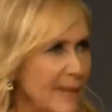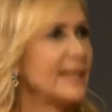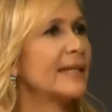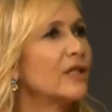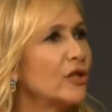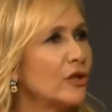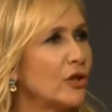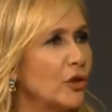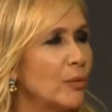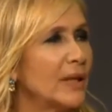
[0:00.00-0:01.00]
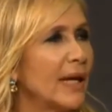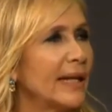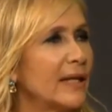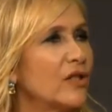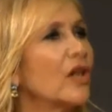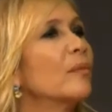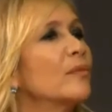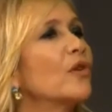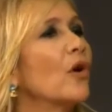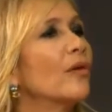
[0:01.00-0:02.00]
message that you would like in
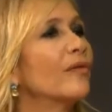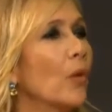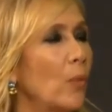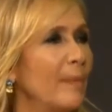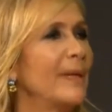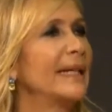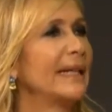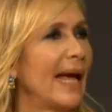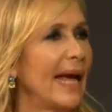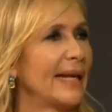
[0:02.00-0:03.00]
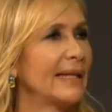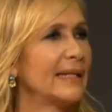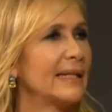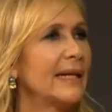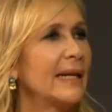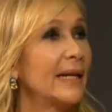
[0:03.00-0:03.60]
terms of women and